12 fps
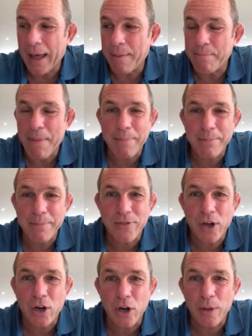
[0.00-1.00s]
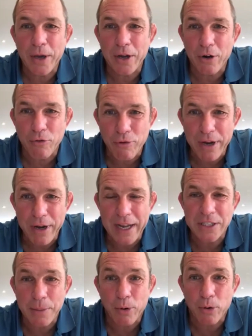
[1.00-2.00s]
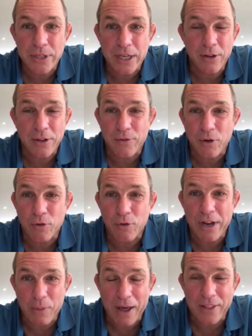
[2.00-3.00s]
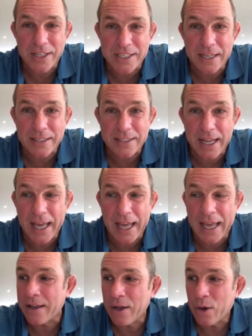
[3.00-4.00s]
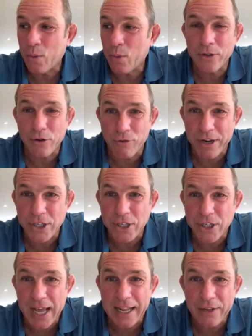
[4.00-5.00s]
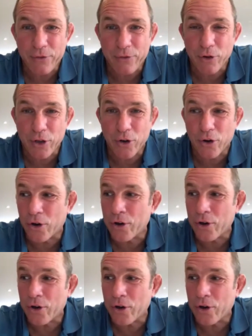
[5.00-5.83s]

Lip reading: members of the club are going to really support it. I know they've done really well this Saturday. Well done, Richard Ellis, for all your